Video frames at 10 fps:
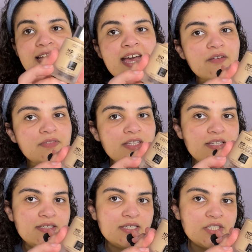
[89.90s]
I have
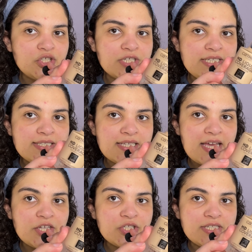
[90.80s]
these Catrice
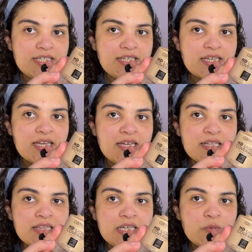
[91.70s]
HD
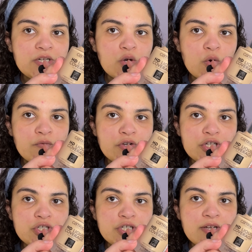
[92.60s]
liquid coverage